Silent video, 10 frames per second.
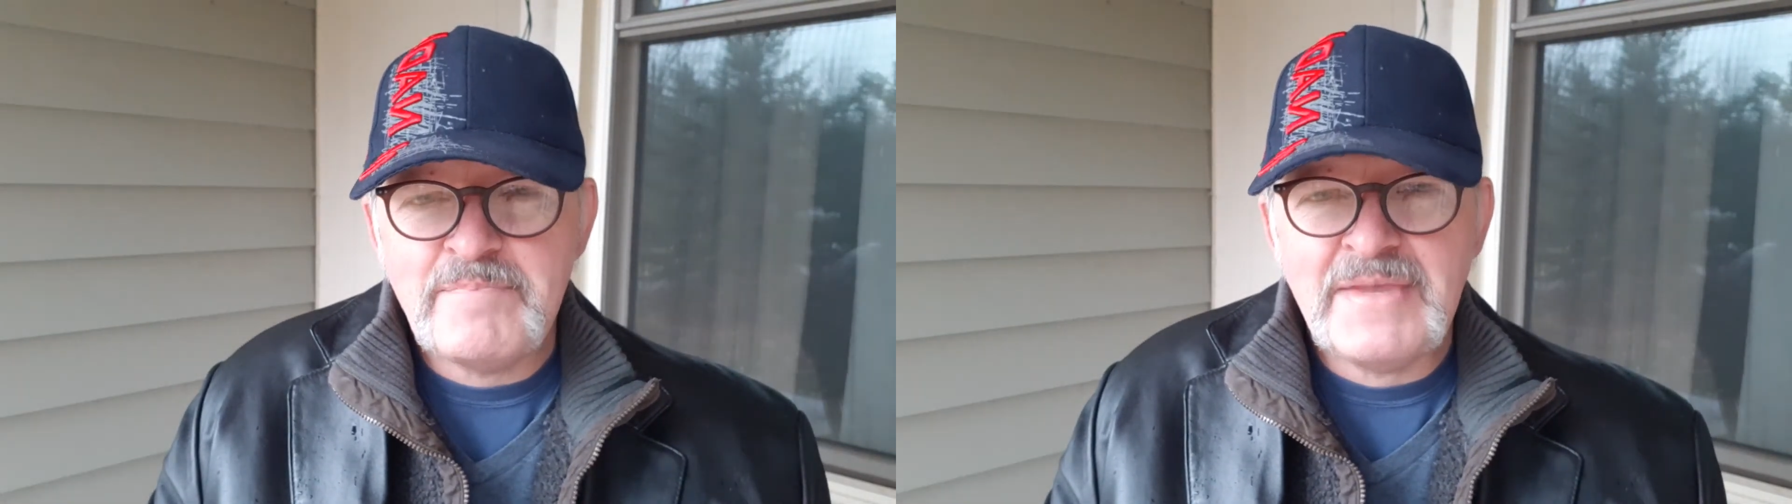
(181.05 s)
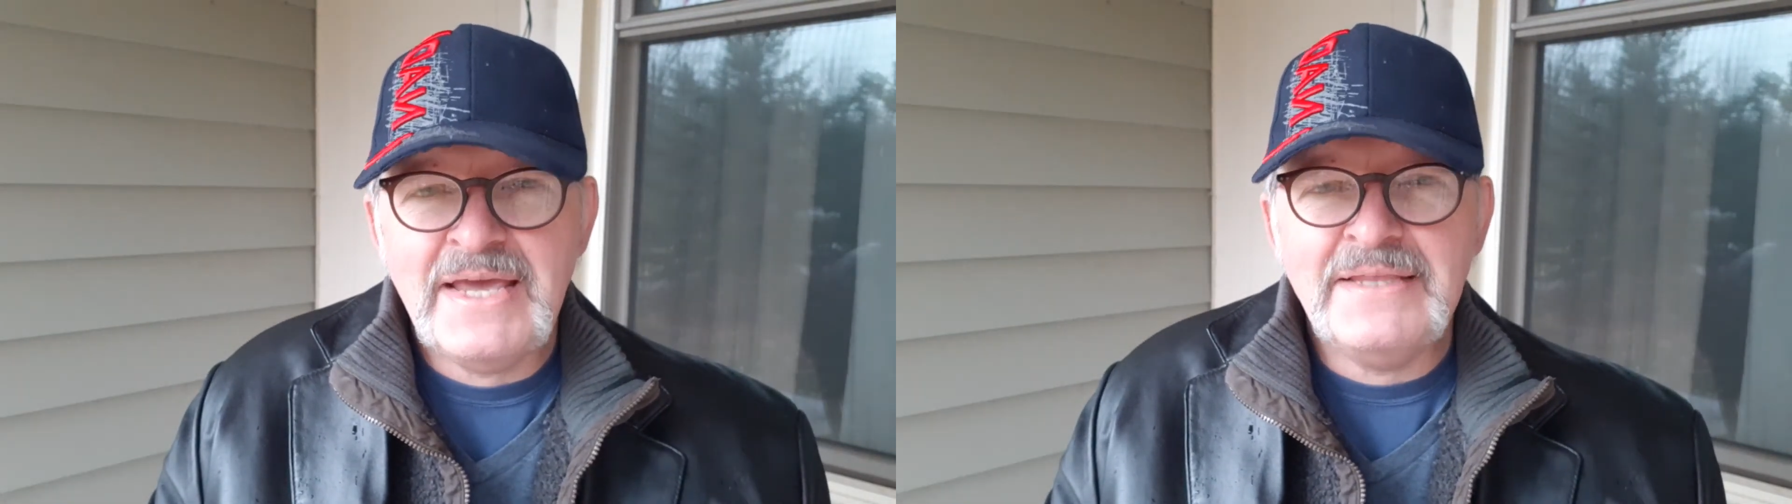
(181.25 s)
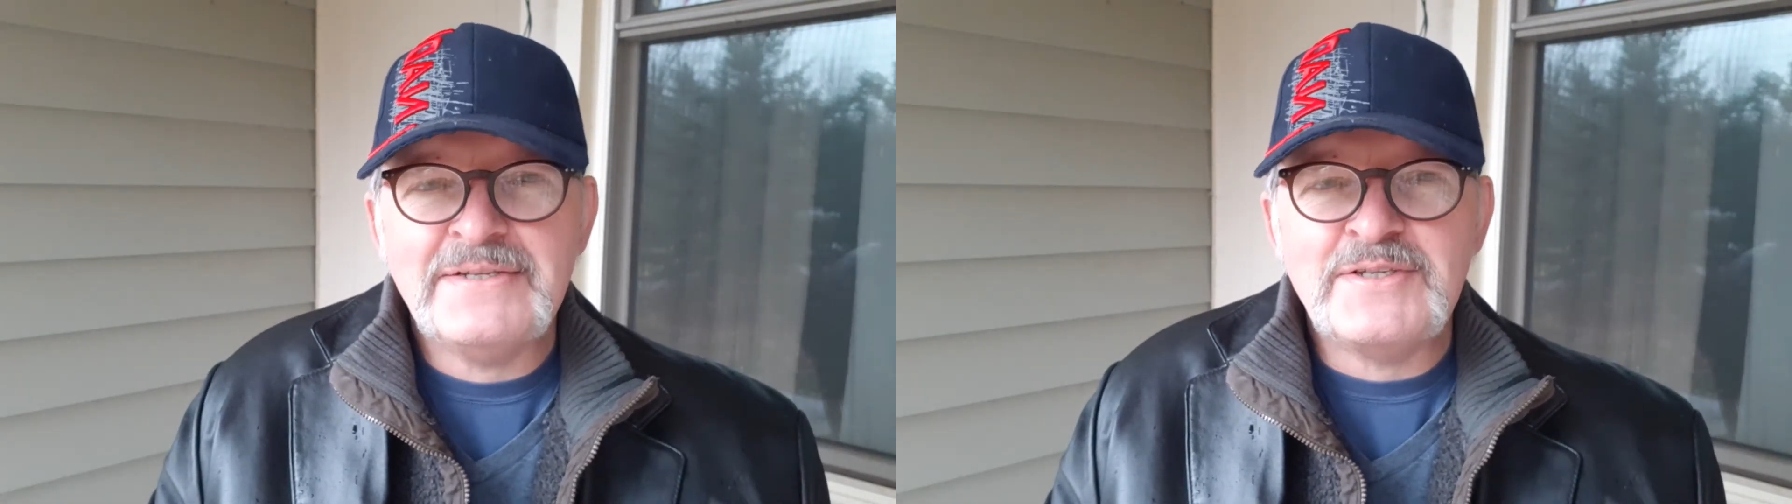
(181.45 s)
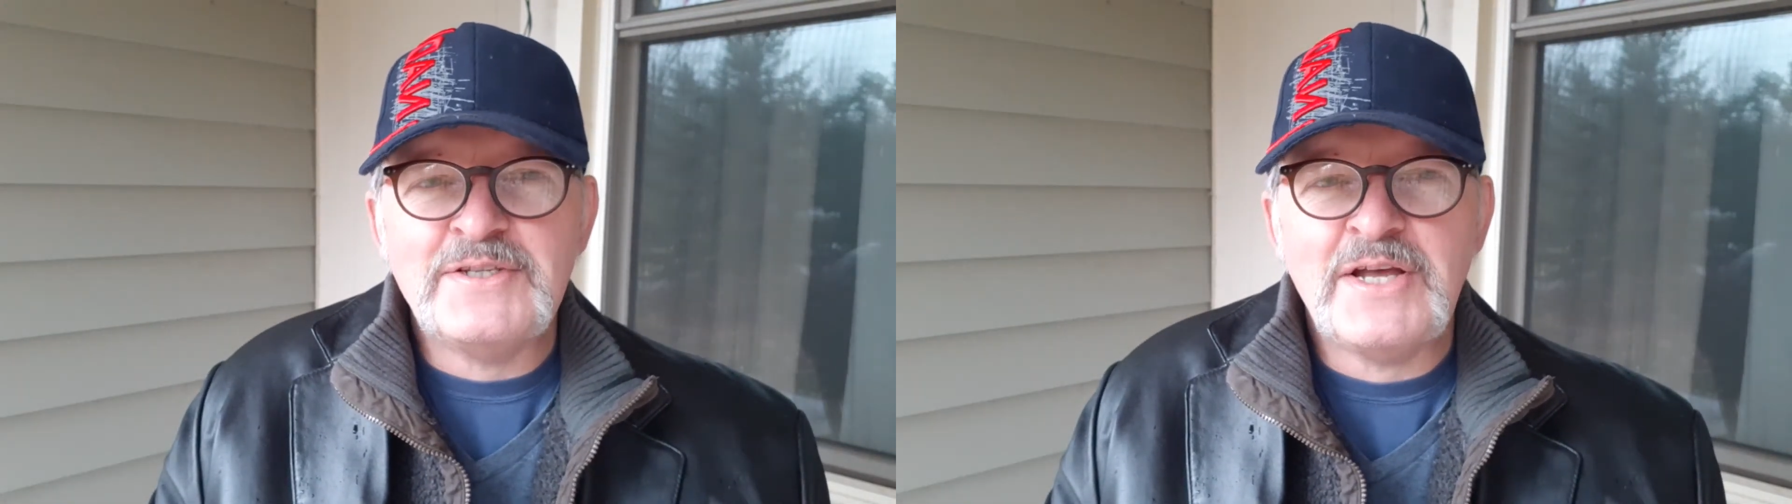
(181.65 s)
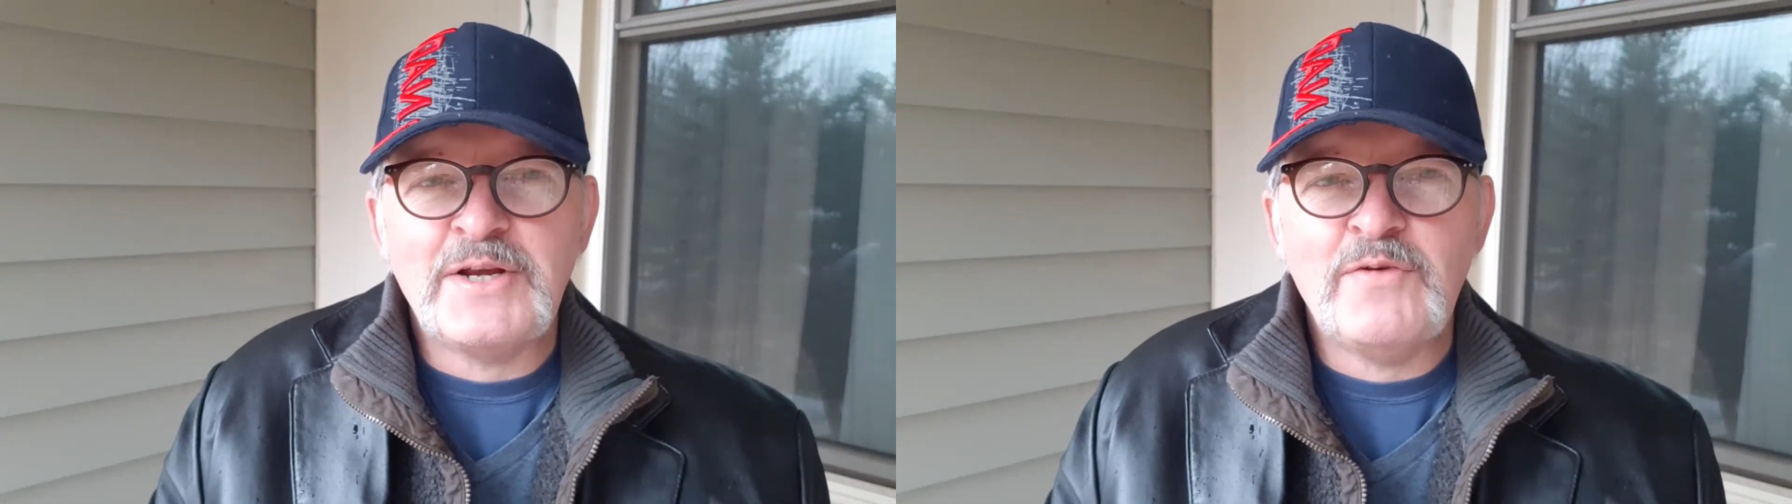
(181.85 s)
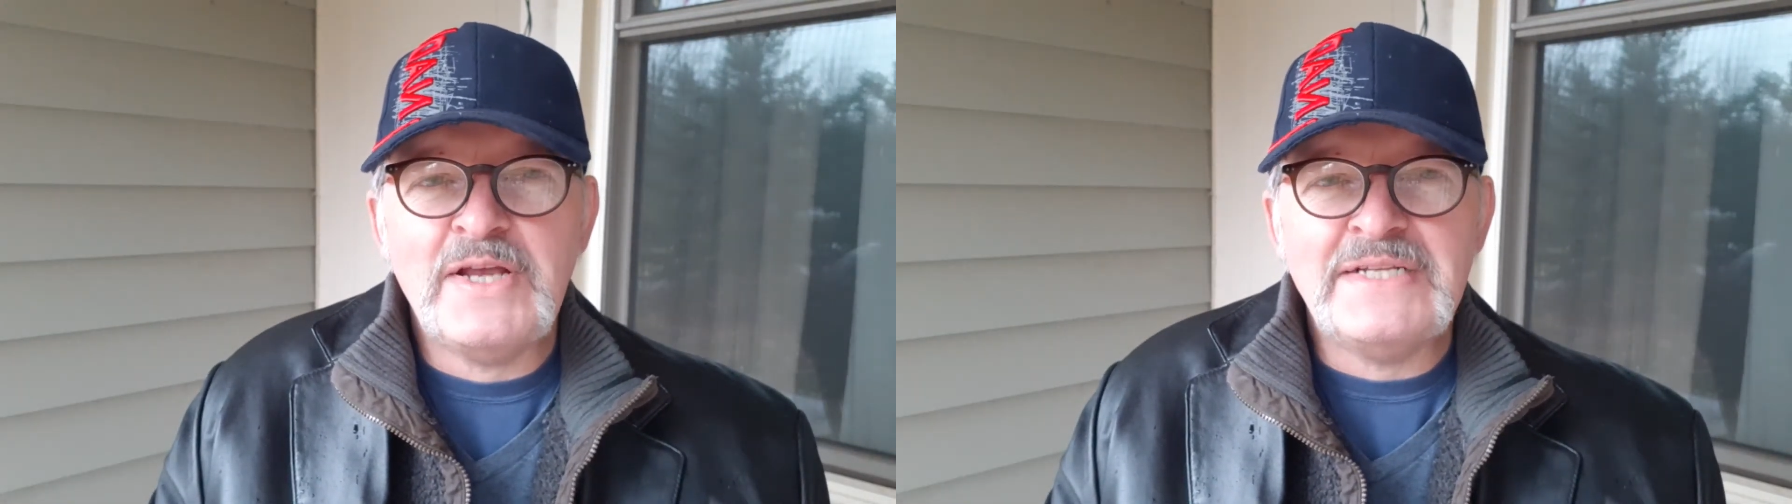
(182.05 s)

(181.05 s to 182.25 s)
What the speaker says: Hey, this is not a great